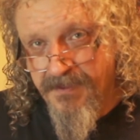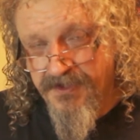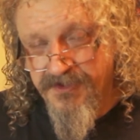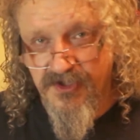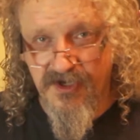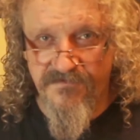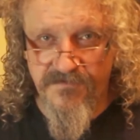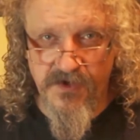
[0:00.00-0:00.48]

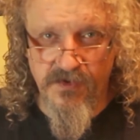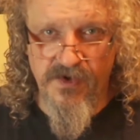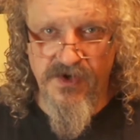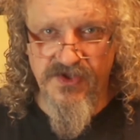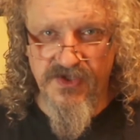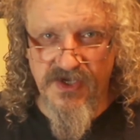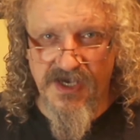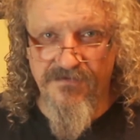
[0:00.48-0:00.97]
So if you
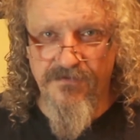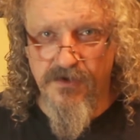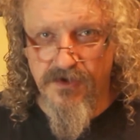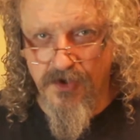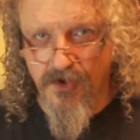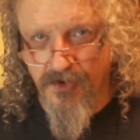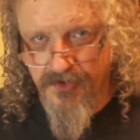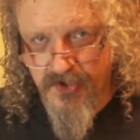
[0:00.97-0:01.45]
wanted to have a
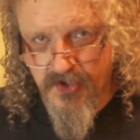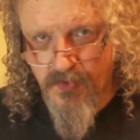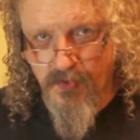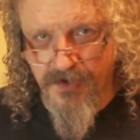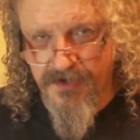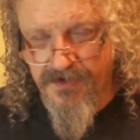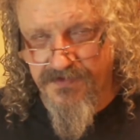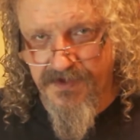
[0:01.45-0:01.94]
whole
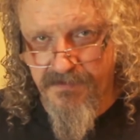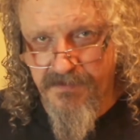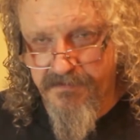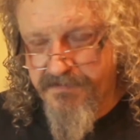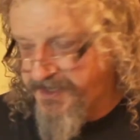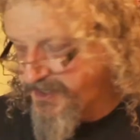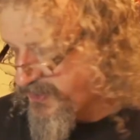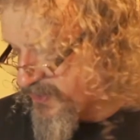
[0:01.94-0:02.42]
squad of them
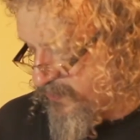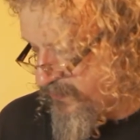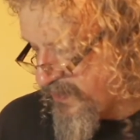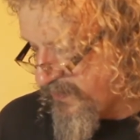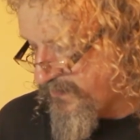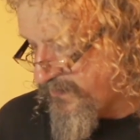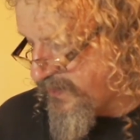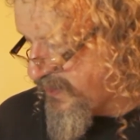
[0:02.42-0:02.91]
based
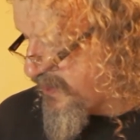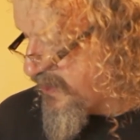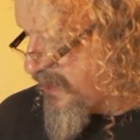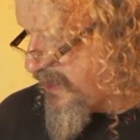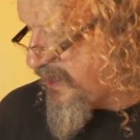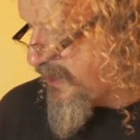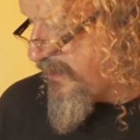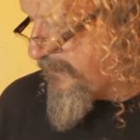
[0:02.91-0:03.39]
around
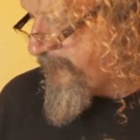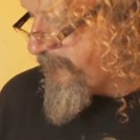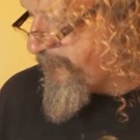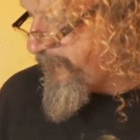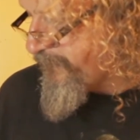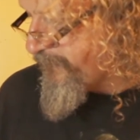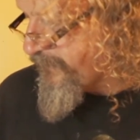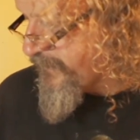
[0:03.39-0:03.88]

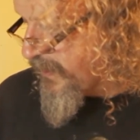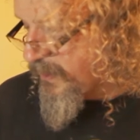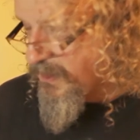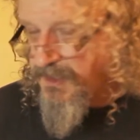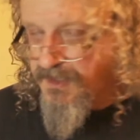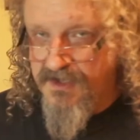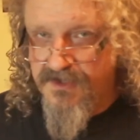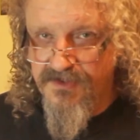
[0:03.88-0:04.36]
the
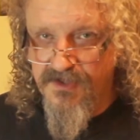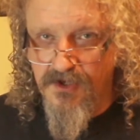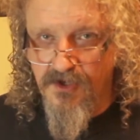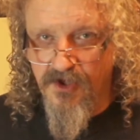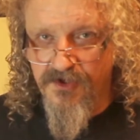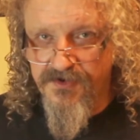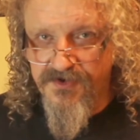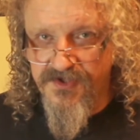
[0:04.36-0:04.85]

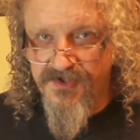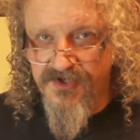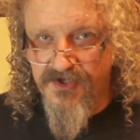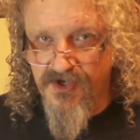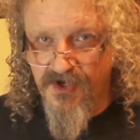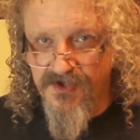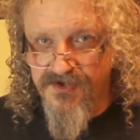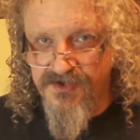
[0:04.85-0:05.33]
Lourdes
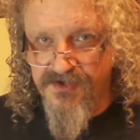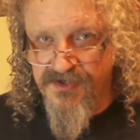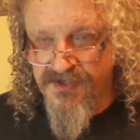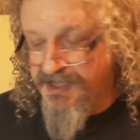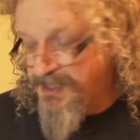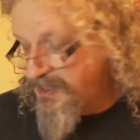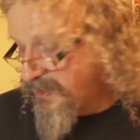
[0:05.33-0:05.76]
Gordon,